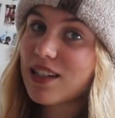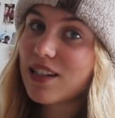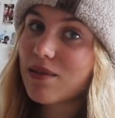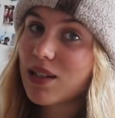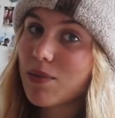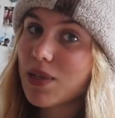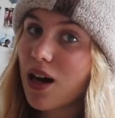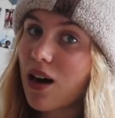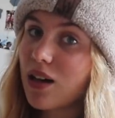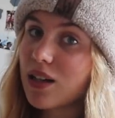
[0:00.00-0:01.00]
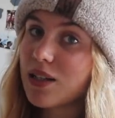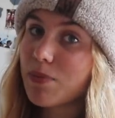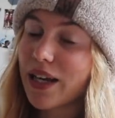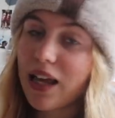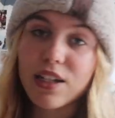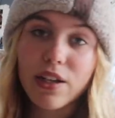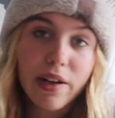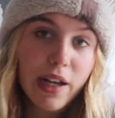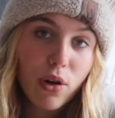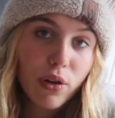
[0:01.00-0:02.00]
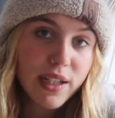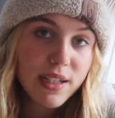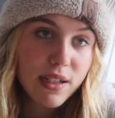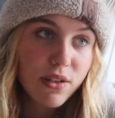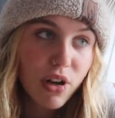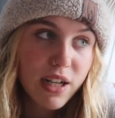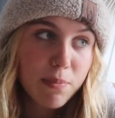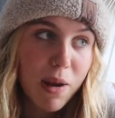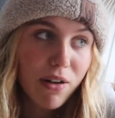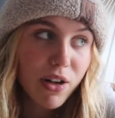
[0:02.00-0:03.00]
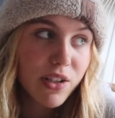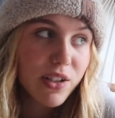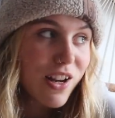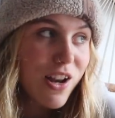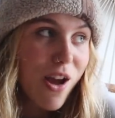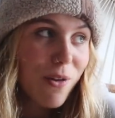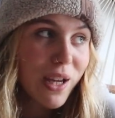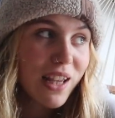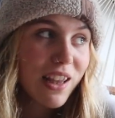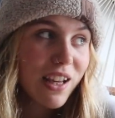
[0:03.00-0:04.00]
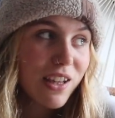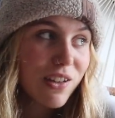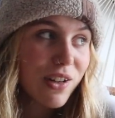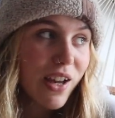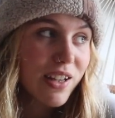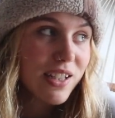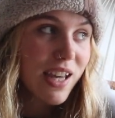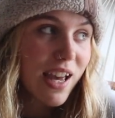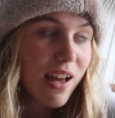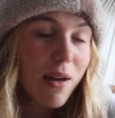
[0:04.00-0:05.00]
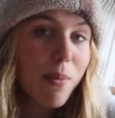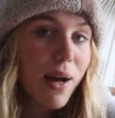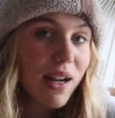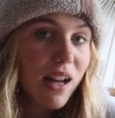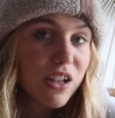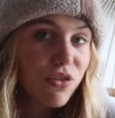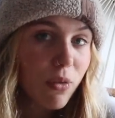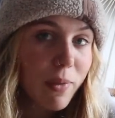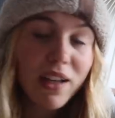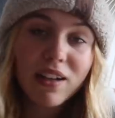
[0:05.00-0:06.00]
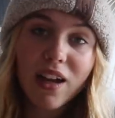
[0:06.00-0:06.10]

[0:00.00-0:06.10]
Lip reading: It's sometimes hard to be like totally honest and transparent knowing that you're going to get a backlash from it.